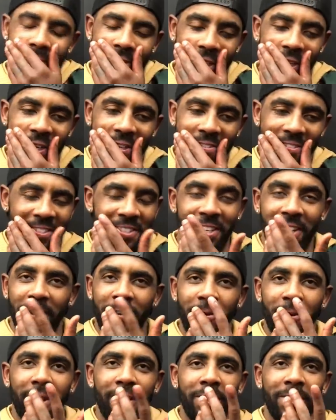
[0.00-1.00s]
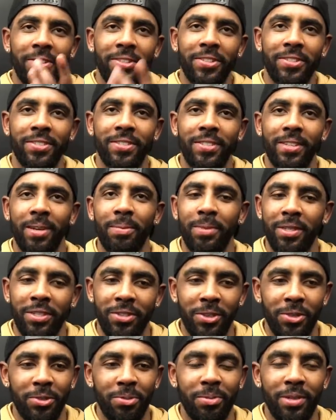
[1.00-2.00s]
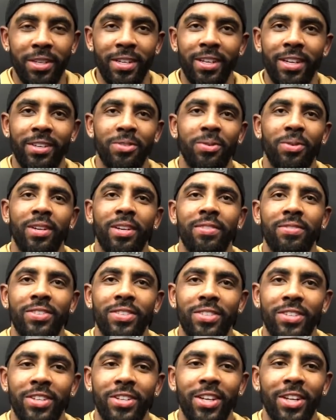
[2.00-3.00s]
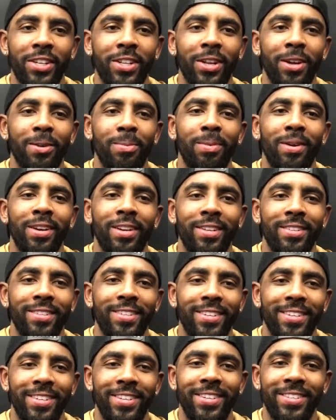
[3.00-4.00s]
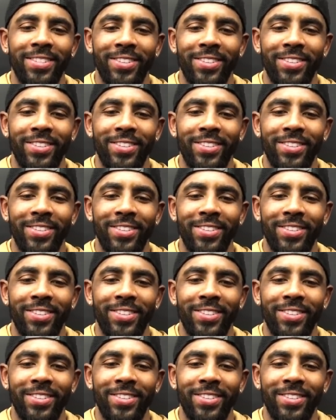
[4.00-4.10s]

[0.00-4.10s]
I have, just like everybody else. I mean, social media has a way of just connecting everybody to